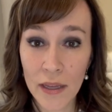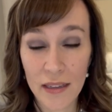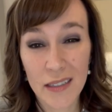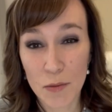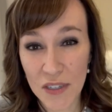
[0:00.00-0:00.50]

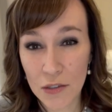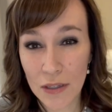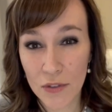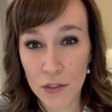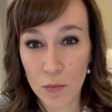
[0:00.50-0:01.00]
And especially
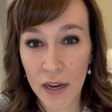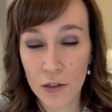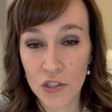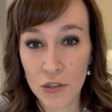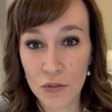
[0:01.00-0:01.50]
if there's
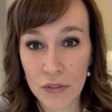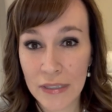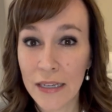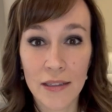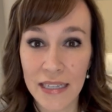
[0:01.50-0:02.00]
minor children
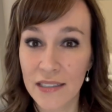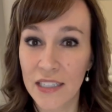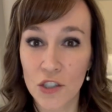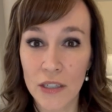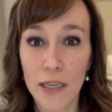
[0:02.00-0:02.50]
there, that
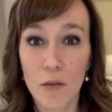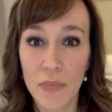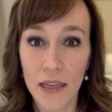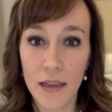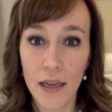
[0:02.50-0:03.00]
tension can
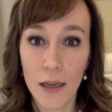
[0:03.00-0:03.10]
be